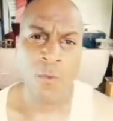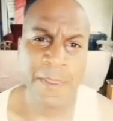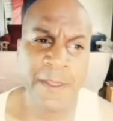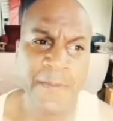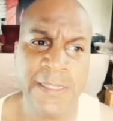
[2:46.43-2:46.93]

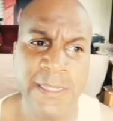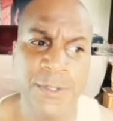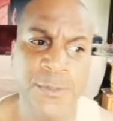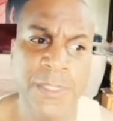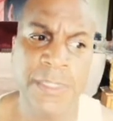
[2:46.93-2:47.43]
One thing that's
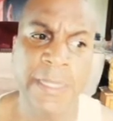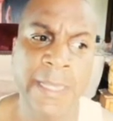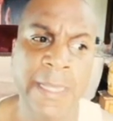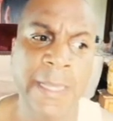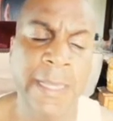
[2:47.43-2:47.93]

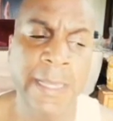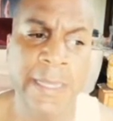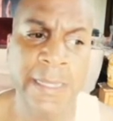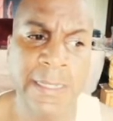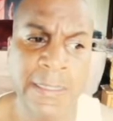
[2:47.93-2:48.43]
interesting
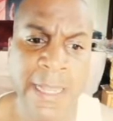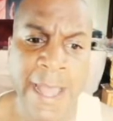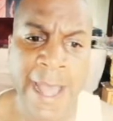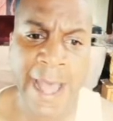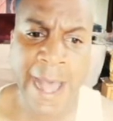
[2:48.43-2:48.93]
is
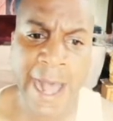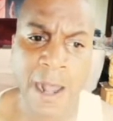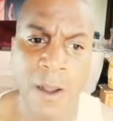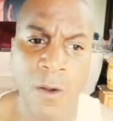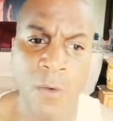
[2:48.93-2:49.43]

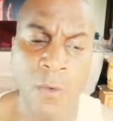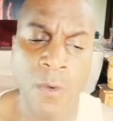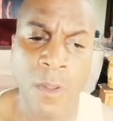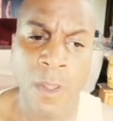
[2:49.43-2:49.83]
how